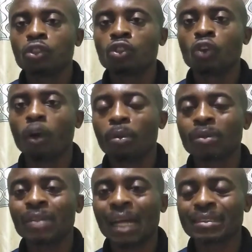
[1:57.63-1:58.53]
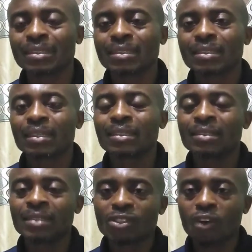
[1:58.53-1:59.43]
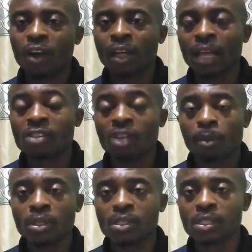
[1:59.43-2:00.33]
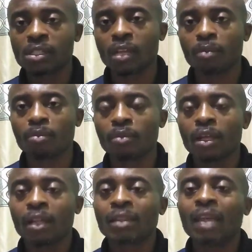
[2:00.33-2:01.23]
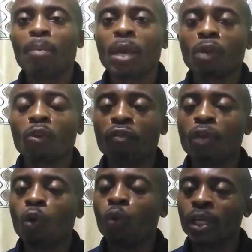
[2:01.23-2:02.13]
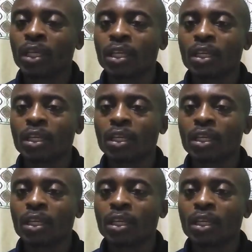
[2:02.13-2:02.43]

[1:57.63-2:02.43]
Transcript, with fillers: job that disorganize your body system that make you feel weak